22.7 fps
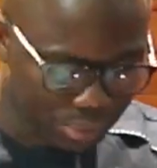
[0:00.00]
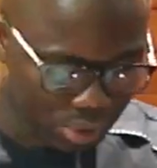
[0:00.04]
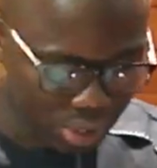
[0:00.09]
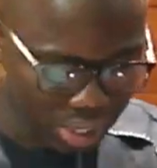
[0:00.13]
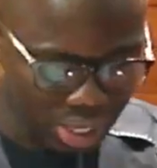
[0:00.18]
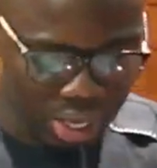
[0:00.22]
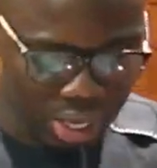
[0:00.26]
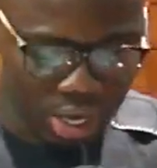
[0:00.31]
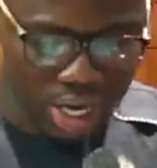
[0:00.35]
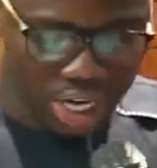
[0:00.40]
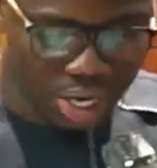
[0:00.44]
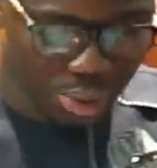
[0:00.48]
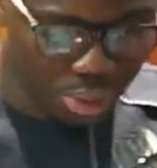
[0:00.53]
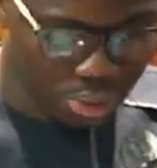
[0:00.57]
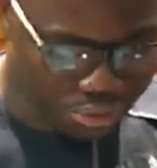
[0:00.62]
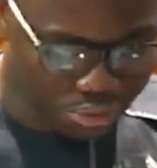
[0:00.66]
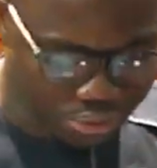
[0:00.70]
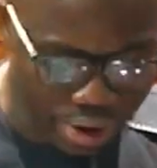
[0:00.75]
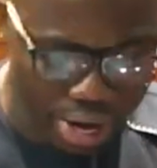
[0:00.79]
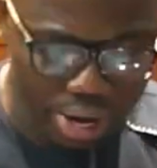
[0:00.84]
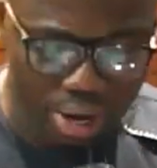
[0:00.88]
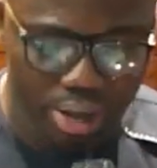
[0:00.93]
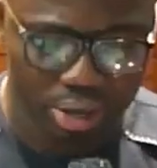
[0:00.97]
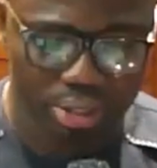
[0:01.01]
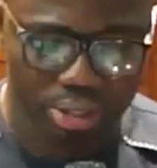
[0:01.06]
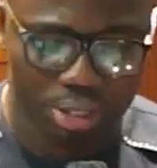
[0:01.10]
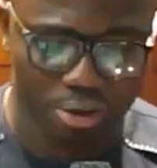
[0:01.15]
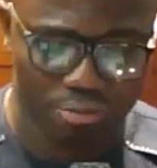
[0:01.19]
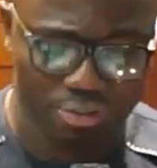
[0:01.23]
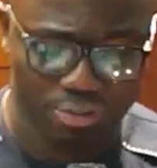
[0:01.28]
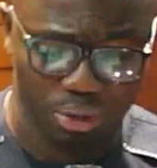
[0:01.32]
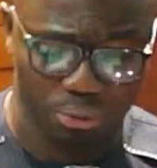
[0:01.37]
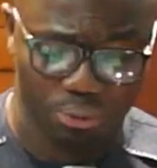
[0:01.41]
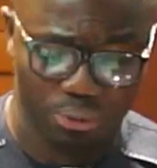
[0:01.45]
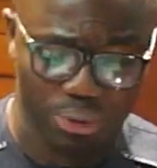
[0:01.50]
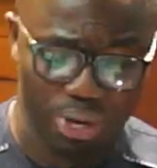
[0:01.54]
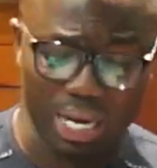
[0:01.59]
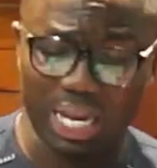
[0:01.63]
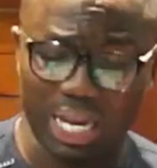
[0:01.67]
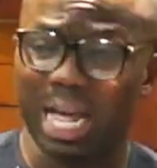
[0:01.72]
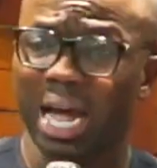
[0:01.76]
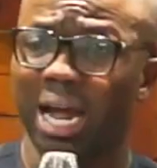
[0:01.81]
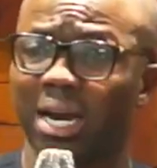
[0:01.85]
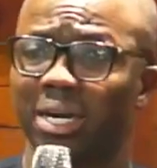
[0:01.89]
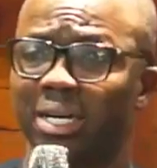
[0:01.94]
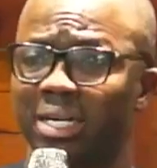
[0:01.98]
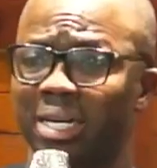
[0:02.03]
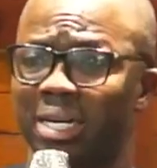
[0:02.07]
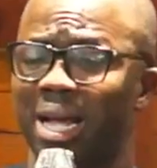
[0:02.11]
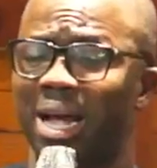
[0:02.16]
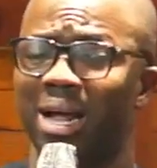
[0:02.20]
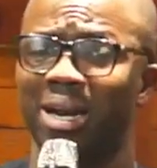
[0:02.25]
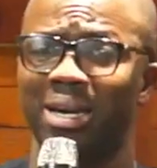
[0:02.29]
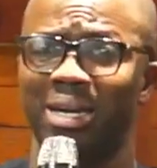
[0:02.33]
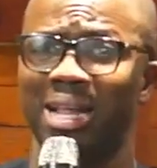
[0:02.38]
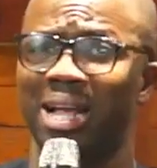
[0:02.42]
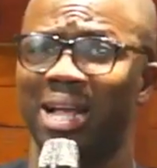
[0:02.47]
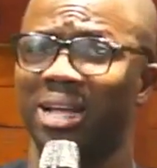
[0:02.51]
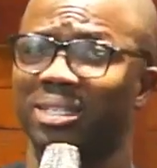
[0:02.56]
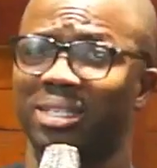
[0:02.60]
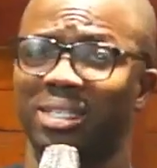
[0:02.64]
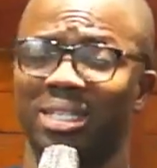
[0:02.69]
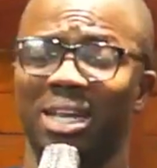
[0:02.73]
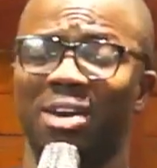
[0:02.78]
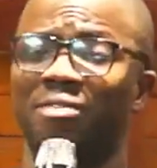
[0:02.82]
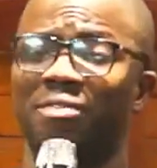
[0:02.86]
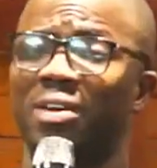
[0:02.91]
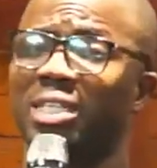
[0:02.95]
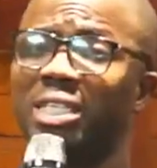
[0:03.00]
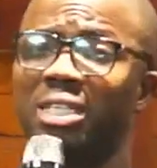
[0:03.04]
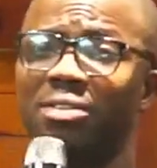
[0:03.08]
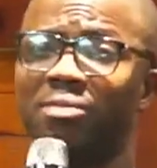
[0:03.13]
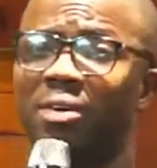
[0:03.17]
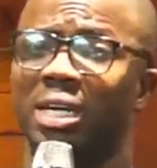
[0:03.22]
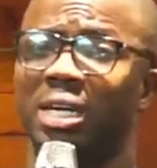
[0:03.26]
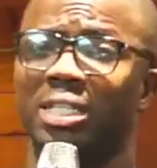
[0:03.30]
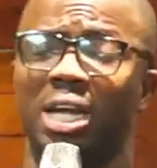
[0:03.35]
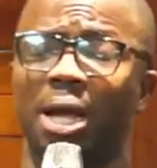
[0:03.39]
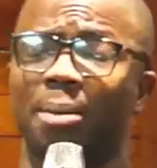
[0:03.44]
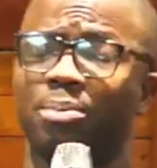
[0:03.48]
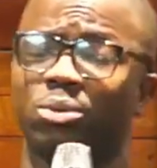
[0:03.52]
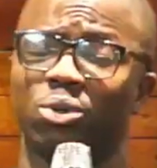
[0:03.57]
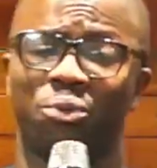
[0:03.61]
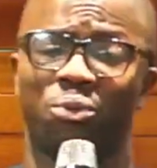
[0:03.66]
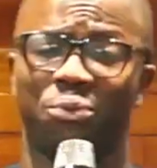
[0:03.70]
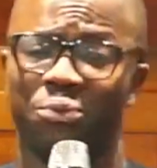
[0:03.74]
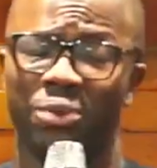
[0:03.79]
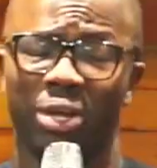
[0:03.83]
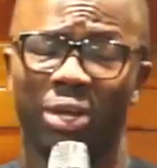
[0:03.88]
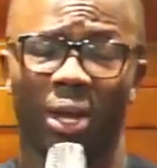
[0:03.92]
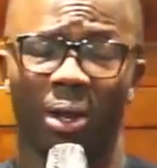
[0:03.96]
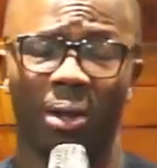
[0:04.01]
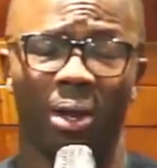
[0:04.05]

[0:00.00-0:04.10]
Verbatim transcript: then we find ourselves in fear. There are, there are, there are several, several types of fear.